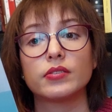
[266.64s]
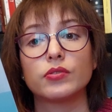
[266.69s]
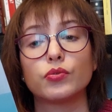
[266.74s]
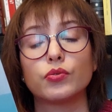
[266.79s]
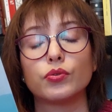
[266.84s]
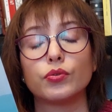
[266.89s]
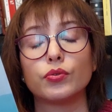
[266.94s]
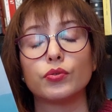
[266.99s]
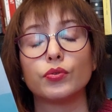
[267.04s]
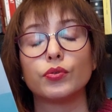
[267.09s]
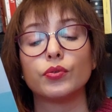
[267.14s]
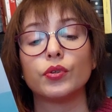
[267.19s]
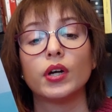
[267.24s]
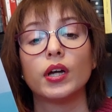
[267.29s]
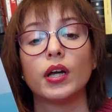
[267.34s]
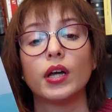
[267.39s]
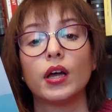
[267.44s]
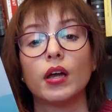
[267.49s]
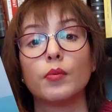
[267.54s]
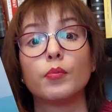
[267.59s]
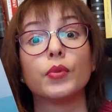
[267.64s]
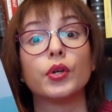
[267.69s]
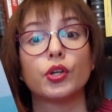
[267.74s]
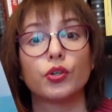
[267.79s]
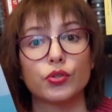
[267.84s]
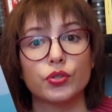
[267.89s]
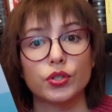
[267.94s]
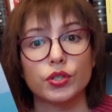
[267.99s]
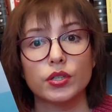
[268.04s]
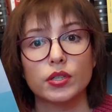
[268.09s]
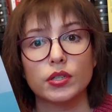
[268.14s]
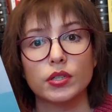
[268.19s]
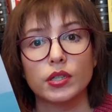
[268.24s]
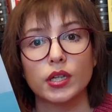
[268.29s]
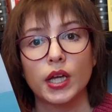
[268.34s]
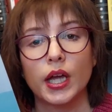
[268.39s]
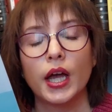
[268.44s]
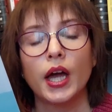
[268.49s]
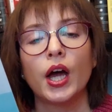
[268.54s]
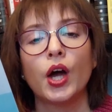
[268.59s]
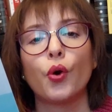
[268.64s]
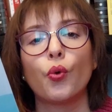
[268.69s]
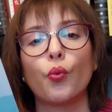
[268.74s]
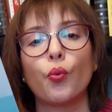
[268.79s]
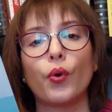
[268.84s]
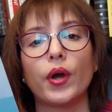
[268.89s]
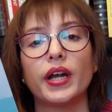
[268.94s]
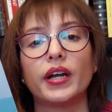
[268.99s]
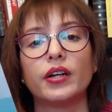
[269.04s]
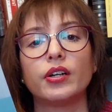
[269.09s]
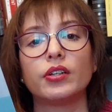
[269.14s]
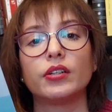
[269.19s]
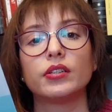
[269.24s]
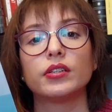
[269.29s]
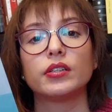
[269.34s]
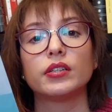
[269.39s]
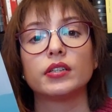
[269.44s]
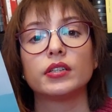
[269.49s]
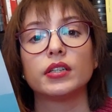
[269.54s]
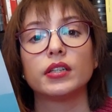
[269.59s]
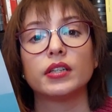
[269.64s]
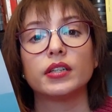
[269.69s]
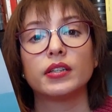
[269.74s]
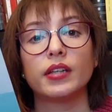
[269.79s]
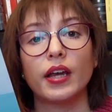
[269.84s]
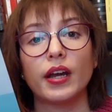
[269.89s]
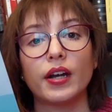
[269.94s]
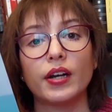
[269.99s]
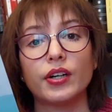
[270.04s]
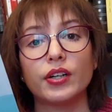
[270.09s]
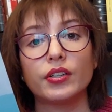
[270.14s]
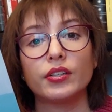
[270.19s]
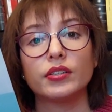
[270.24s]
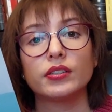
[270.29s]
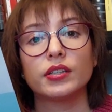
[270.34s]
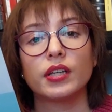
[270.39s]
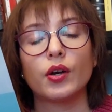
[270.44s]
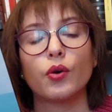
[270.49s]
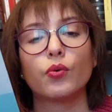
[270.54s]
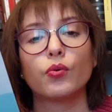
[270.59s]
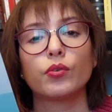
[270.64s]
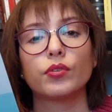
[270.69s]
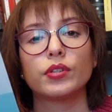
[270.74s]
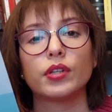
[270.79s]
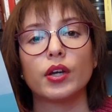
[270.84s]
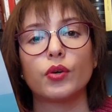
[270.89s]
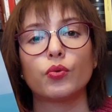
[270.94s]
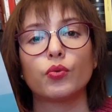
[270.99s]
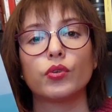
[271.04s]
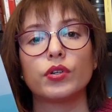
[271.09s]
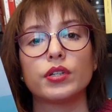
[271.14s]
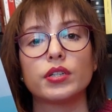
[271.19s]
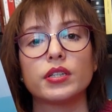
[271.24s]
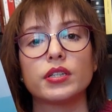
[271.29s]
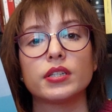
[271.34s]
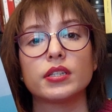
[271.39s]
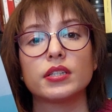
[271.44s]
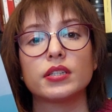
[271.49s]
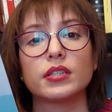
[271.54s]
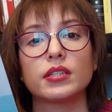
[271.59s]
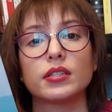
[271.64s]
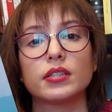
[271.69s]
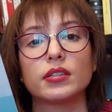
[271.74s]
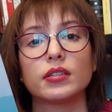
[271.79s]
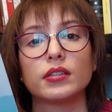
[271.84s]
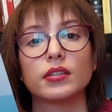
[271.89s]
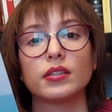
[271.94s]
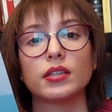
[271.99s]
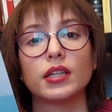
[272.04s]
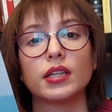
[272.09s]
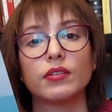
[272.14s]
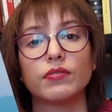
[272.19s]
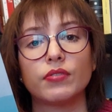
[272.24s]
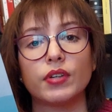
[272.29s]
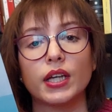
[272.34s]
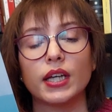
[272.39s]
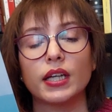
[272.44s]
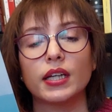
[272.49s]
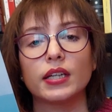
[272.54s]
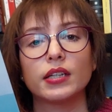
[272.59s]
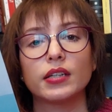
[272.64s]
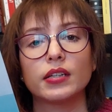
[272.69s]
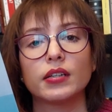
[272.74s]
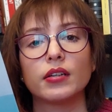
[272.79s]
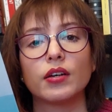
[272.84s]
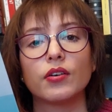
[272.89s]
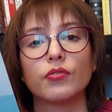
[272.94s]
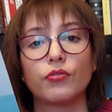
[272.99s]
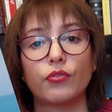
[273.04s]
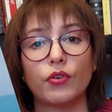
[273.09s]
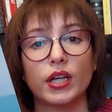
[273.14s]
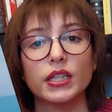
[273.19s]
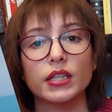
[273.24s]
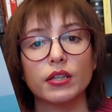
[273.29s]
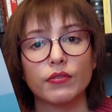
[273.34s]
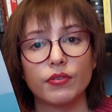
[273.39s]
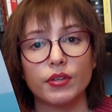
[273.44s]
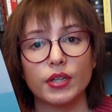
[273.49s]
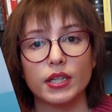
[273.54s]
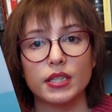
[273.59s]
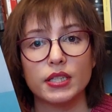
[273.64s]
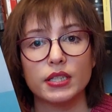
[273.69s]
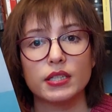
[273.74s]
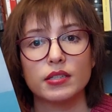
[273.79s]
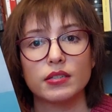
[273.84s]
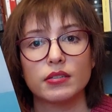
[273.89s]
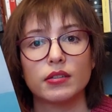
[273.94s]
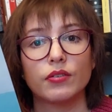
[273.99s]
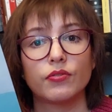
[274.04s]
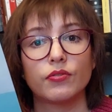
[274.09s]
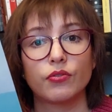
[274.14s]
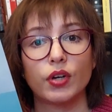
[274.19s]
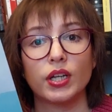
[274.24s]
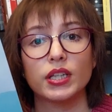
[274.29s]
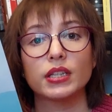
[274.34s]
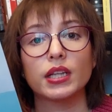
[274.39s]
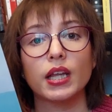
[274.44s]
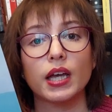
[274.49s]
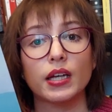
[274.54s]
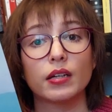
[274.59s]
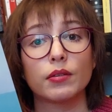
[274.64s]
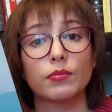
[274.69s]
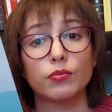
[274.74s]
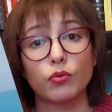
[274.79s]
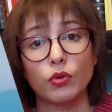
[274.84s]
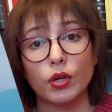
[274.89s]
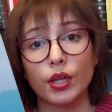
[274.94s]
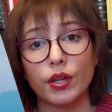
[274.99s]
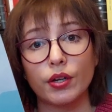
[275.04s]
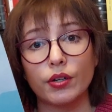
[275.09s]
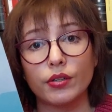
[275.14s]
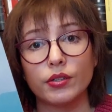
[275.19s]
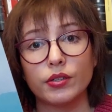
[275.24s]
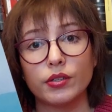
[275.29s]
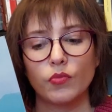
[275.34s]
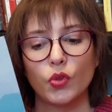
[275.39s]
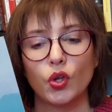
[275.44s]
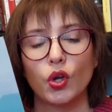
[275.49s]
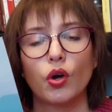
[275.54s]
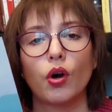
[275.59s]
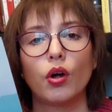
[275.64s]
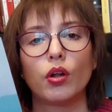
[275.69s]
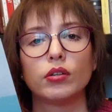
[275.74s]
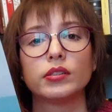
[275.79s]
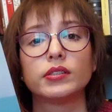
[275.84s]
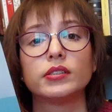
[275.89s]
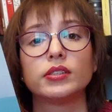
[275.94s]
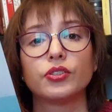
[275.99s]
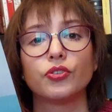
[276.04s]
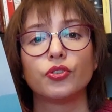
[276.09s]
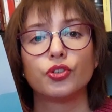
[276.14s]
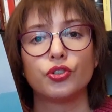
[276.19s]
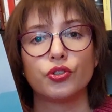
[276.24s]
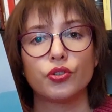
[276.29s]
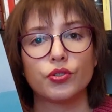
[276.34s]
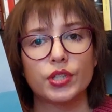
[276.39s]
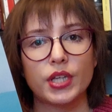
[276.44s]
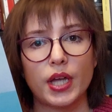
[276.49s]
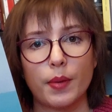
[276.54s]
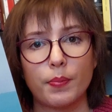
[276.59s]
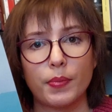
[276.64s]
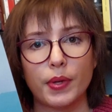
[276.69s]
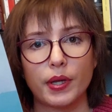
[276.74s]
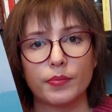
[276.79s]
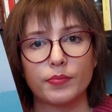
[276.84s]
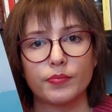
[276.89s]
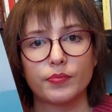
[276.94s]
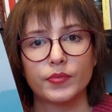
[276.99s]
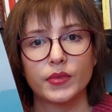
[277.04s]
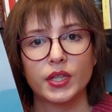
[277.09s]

to Manosque, where there was living a friend of his, a friend like a brother, called Giuseppe.